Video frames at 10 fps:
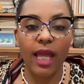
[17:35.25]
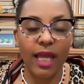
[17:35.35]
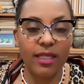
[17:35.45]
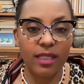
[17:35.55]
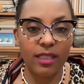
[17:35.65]

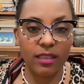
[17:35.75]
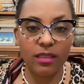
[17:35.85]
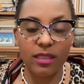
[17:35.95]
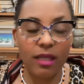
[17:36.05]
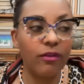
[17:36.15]
as a
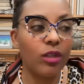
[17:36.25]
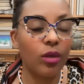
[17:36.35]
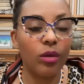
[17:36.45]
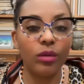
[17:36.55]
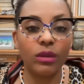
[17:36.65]
little
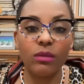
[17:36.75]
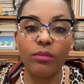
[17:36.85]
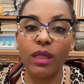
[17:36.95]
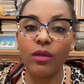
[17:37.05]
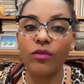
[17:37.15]
7-year-old and
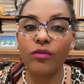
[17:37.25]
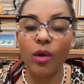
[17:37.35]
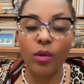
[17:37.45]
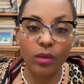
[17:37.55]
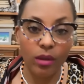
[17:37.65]
being
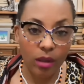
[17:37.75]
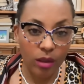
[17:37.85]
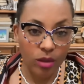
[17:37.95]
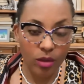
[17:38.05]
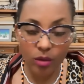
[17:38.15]
thrown
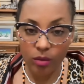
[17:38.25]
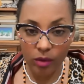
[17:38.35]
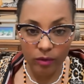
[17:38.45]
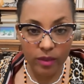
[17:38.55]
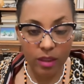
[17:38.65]
to the
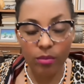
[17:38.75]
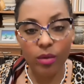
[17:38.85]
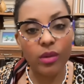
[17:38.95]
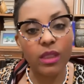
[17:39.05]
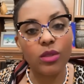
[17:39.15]
wolves in
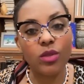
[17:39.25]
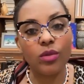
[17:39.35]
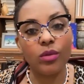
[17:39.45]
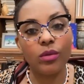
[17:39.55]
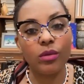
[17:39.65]
boarding
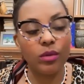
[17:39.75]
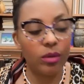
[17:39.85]
school.